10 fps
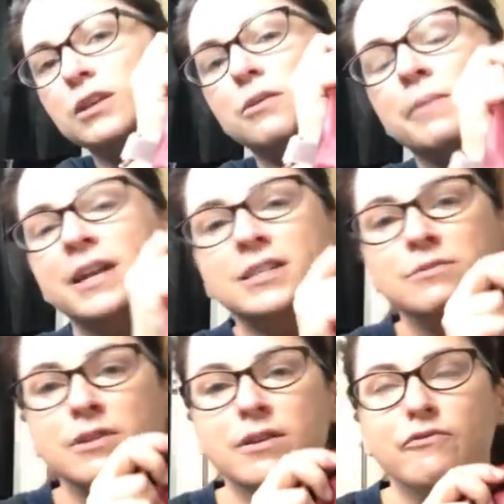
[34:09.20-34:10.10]
reminds
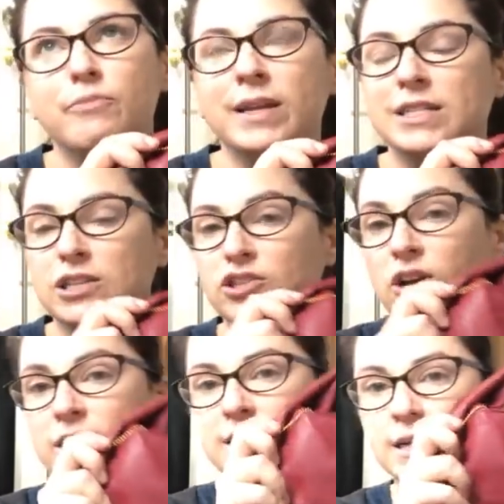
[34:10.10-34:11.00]
me of Betsy
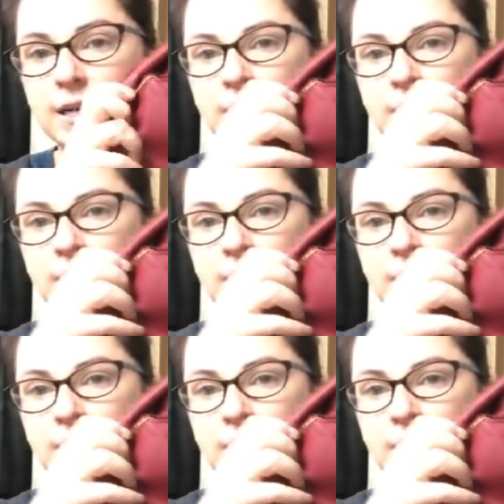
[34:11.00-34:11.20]
Johnson